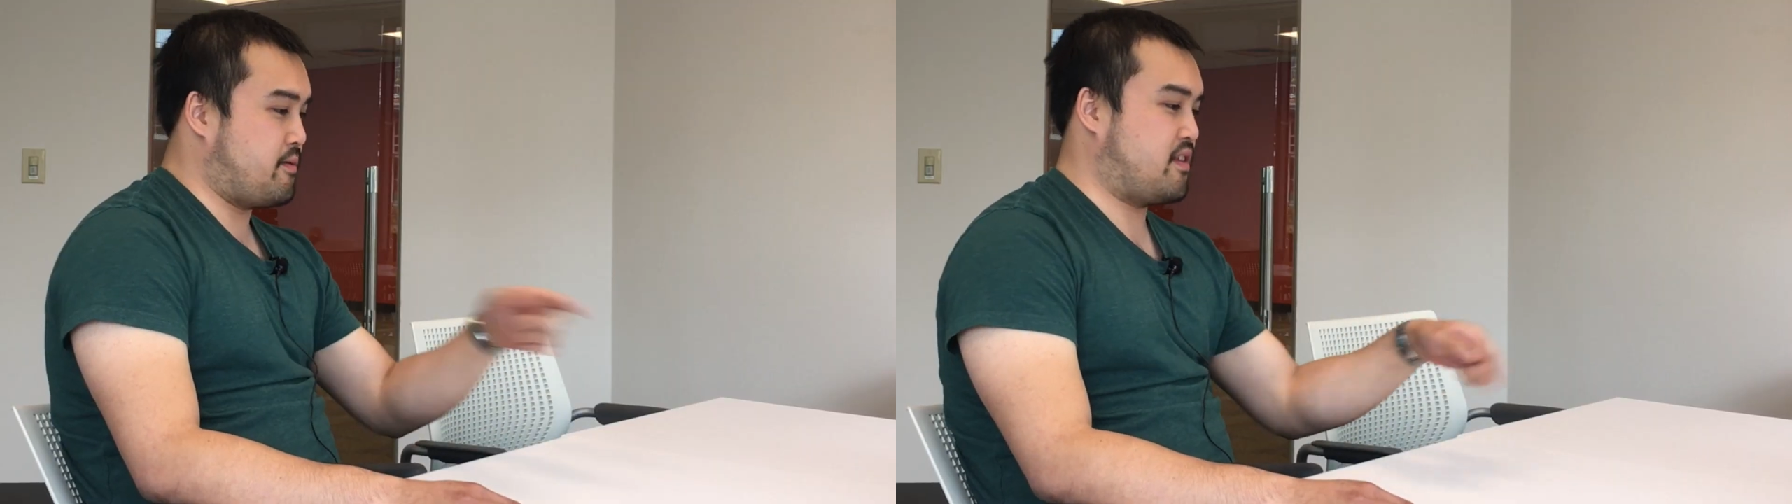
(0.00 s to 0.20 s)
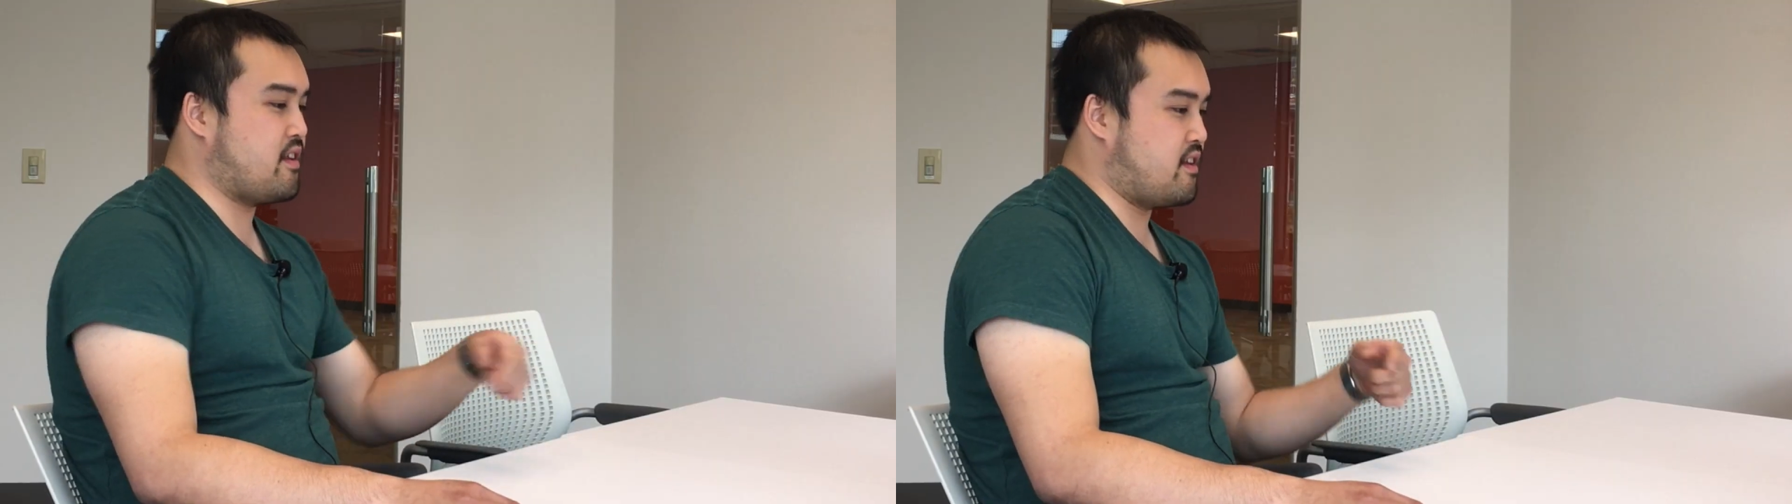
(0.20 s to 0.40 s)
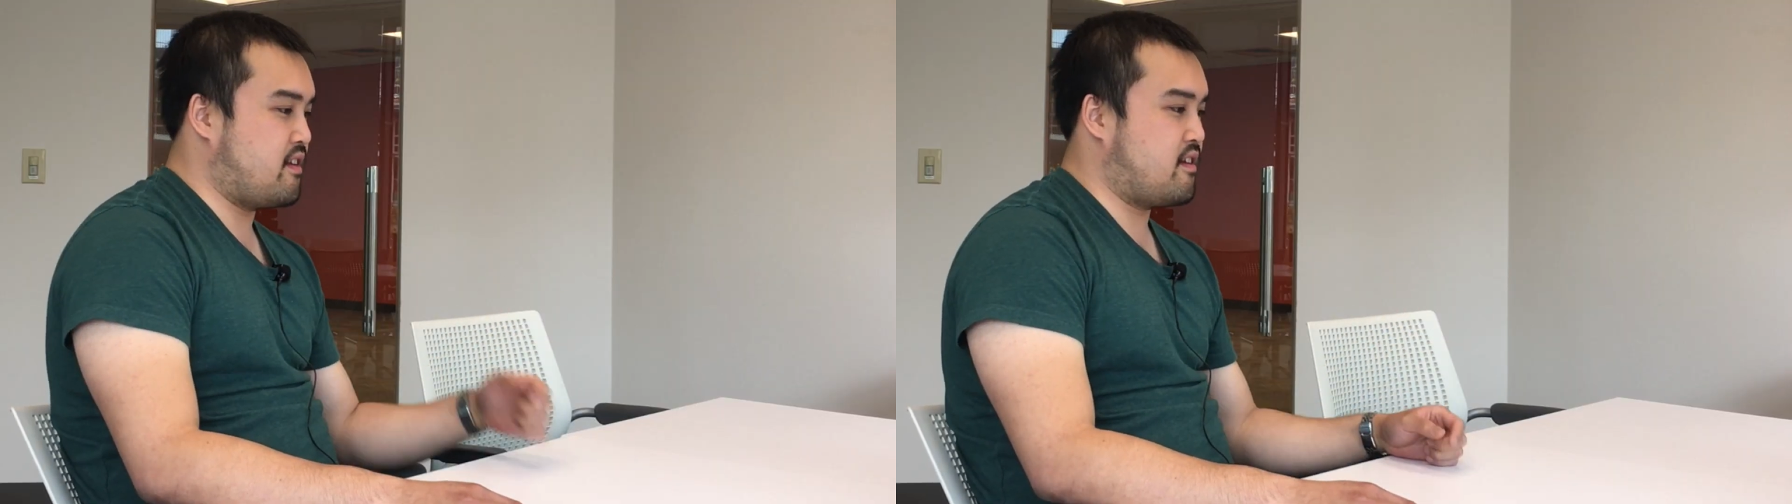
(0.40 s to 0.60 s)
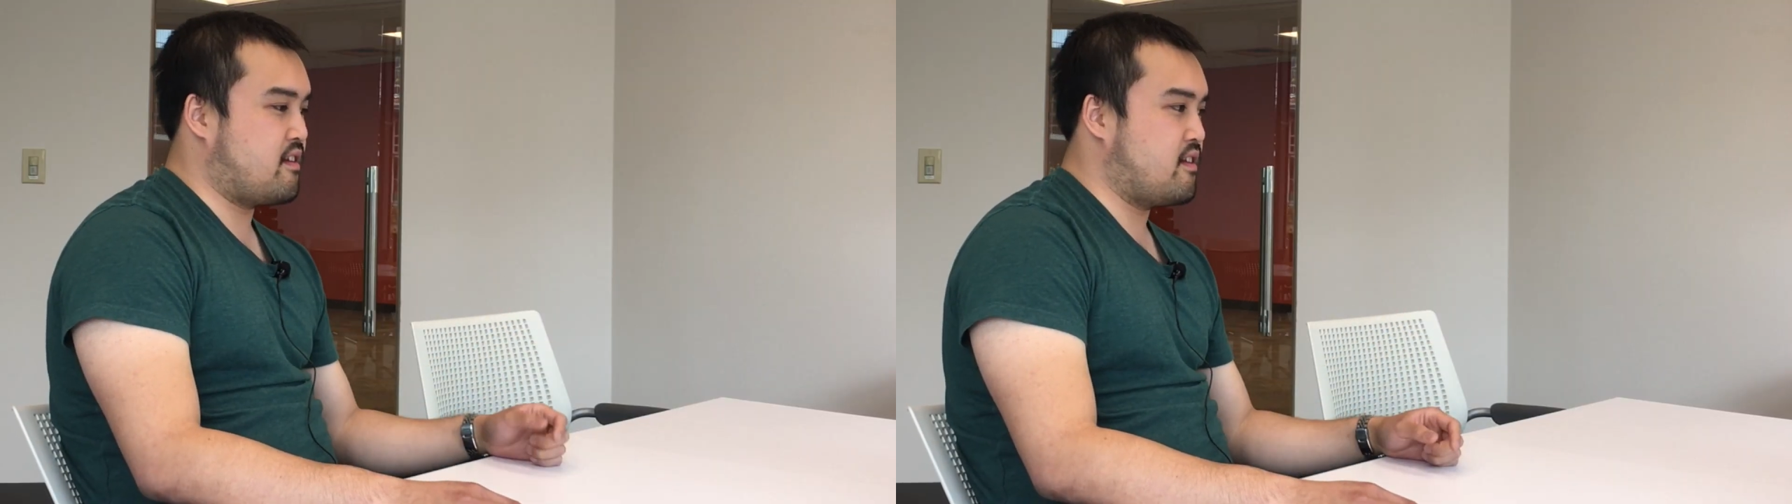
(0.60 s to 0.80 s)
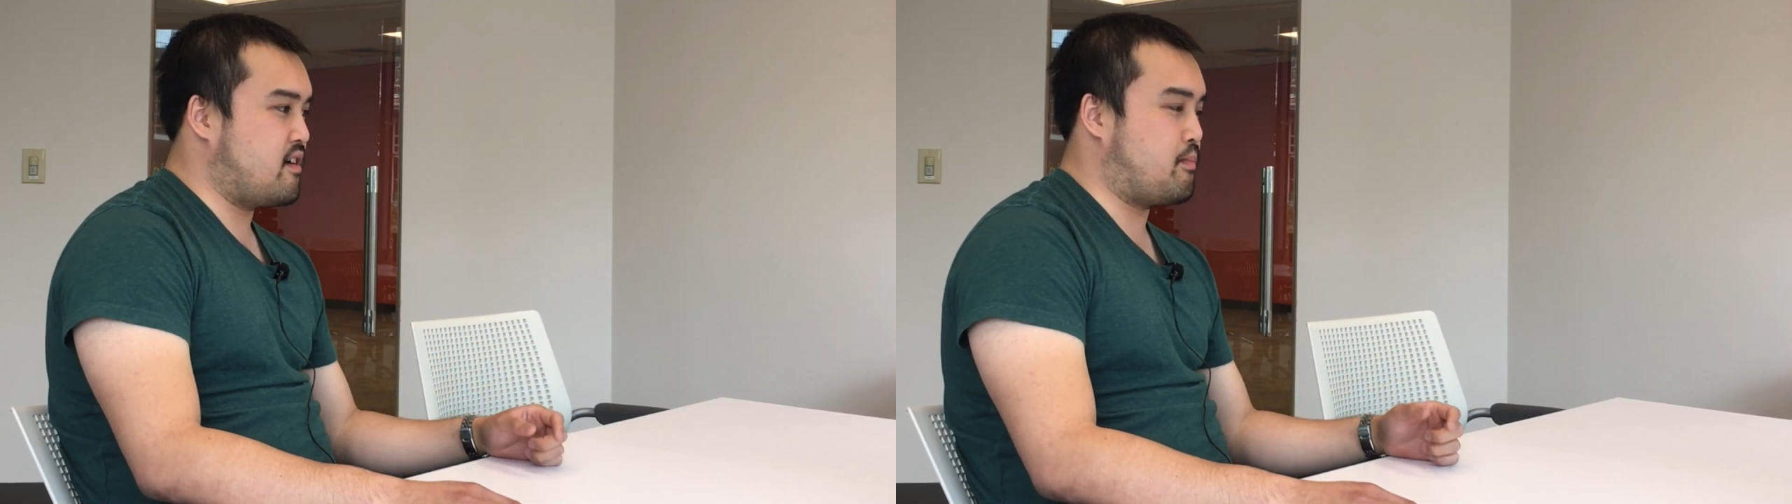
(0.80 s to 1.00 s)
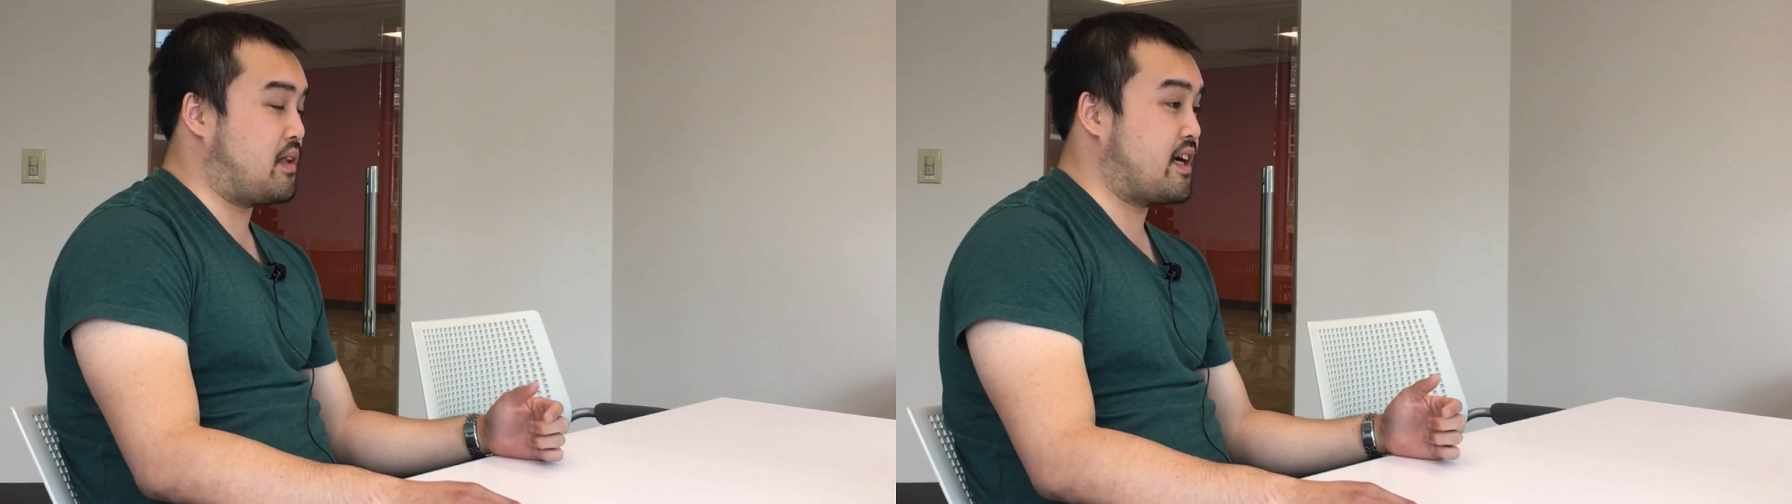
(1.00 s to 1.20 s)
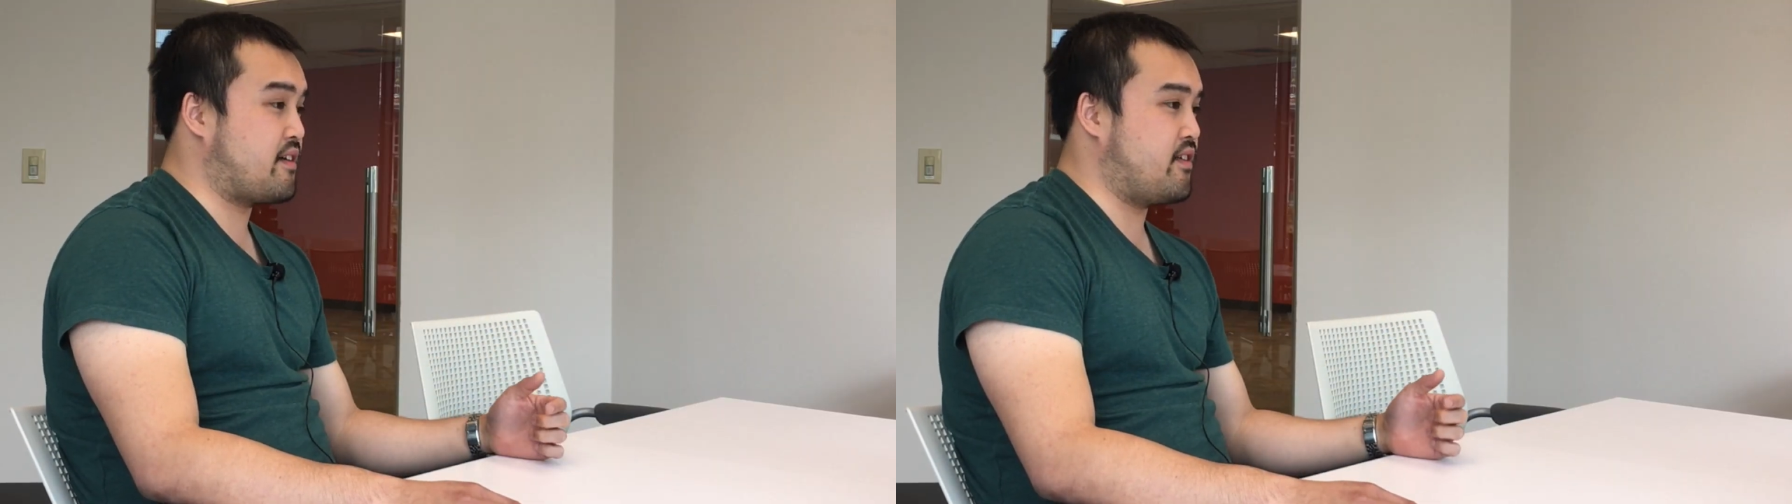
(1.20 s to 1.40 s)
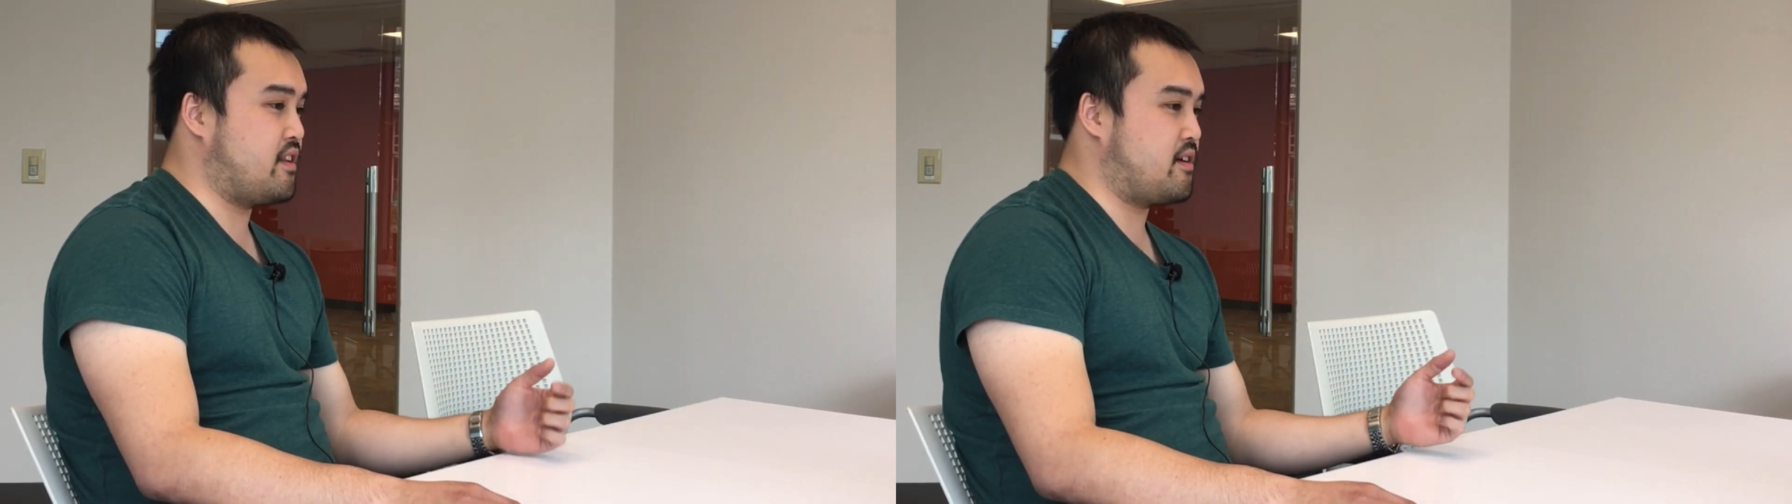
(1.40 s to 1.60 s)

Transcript: within a block of it,